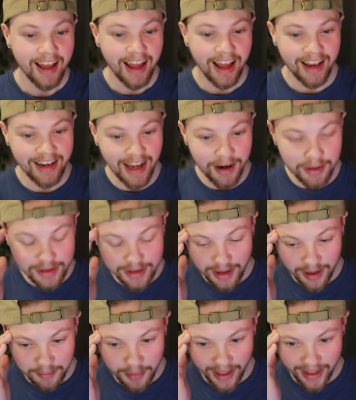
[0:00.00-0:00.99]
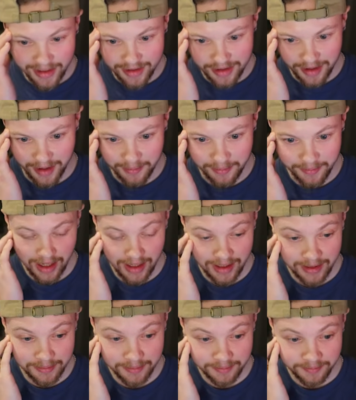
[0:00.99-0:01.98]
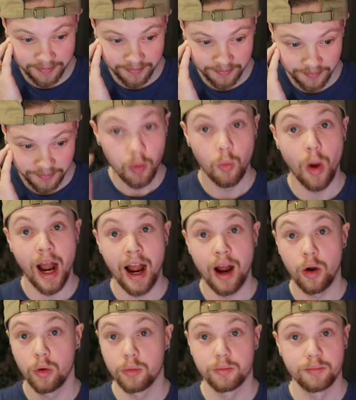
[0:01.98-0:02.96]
And now he's got a paint job. Wow.